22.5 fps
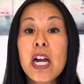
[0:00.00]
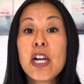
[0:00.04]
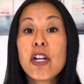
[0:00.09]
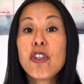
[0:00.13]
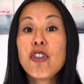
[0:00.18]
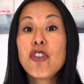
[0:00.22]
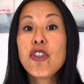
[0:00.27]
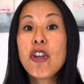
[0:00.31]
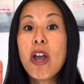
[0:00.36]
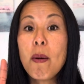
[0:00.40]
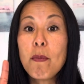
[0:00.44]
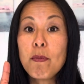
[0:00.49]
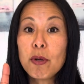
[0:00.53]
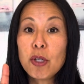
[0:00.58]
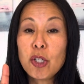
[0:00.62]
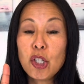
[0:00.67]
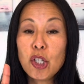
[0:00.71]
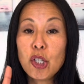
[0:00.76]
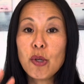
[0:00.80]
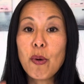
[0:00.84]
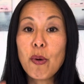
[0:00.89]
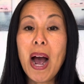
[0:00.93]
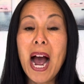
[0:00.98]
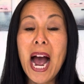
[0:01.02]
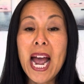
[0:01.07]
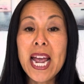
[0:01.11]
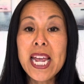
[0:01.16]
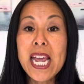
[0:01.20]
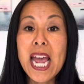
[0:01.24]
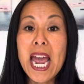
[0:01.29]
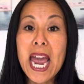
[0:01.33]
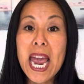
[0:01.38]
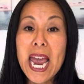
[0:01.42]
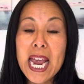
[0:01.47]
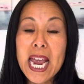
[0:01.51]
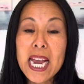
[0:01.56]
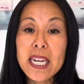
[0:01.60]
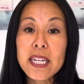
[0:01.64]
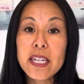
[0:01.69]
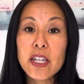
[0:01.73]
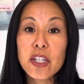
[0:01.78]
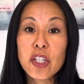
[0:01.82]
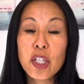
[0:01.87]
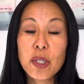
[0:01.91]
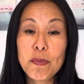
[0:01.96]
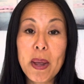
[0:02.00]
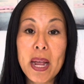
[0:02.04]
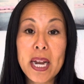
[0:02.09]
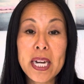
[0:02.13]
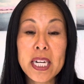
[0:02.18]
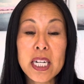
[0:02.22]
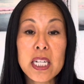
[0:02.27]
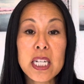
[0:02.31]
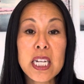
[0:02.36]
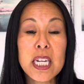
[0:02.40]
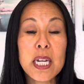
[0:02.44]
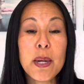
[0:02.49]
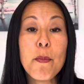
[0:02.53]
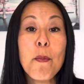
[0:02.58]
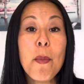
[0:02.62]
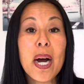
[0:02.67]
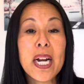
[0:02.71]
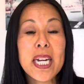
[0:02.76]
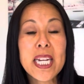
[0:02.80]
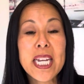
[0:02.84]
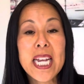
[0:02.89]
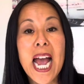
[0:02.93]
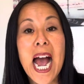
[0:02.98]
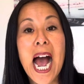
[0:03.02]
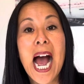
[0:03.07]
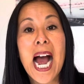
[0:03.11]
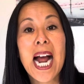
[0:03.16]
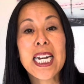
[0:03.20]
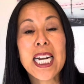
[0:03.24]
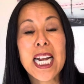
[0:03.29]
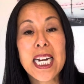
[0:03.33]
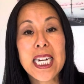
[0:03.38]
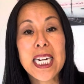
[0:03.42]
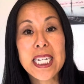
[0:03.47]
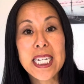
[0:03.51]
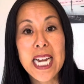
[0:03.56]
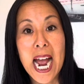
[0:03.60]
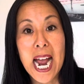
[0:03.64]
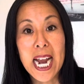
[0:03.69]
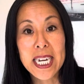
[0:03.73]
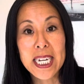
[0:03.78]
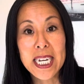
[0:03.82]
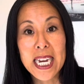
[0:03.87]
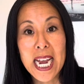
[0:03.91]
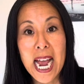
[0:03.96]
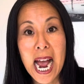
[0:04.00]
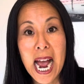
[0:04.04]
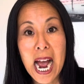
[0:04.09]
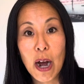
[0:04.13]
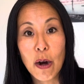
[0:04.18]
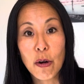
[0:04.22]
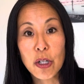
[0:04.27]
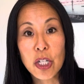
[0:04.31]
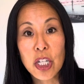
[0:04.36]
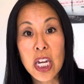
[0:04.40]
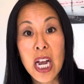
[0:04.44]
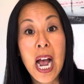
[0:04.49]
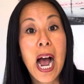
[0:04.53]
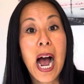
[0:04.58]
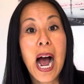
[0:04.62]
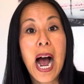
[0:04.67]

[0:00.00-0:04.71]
Number two, I hate spending money on dining out.